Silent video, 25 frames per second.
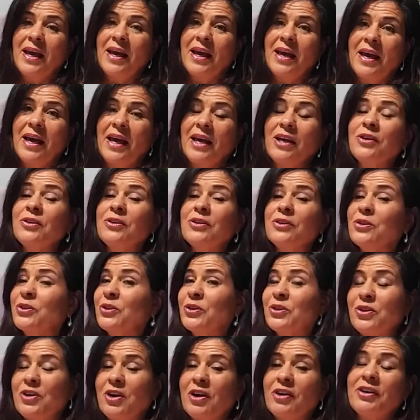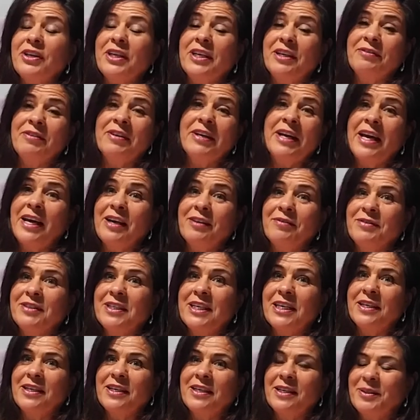and could not even have
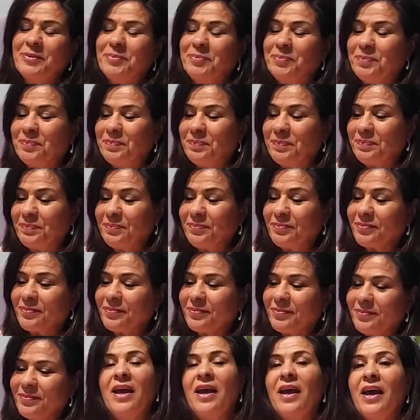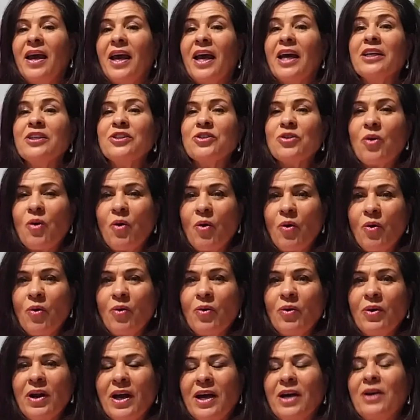dinner. And
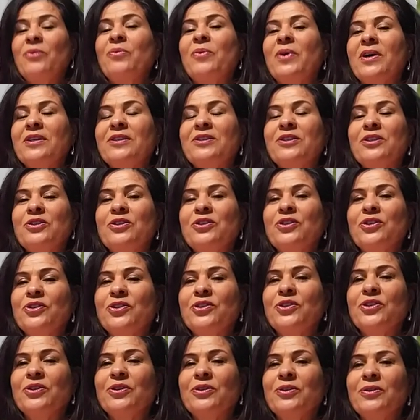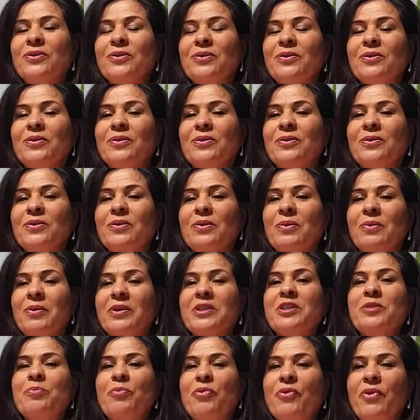all I wanted to do
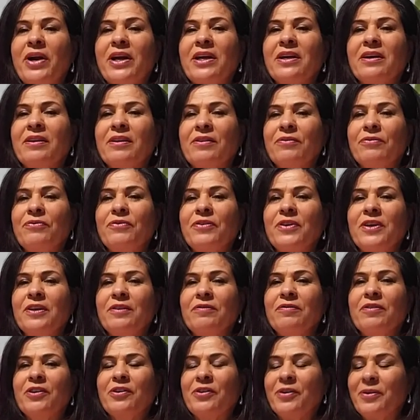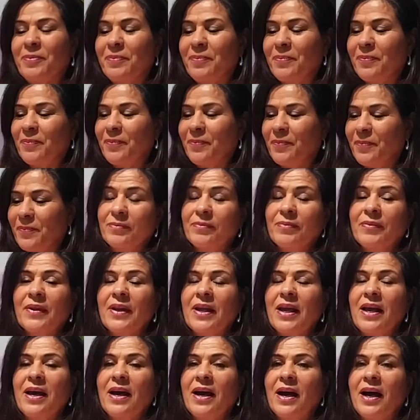was break the fever.
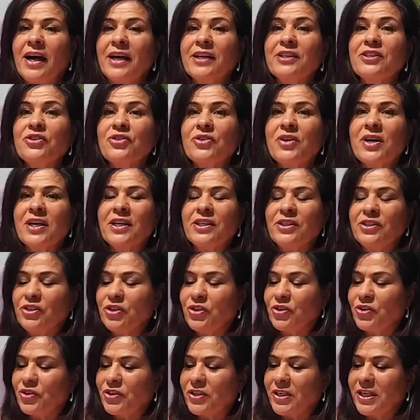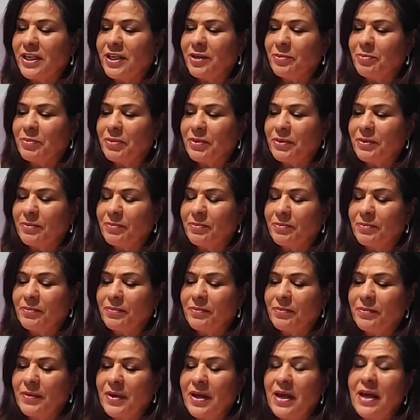I tried to sleep.
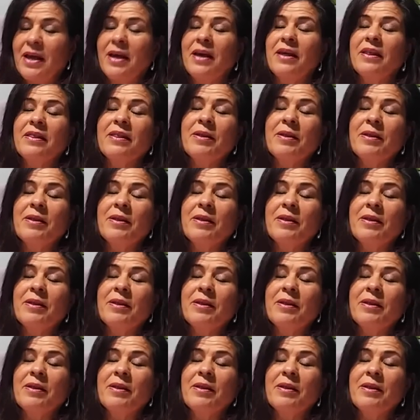The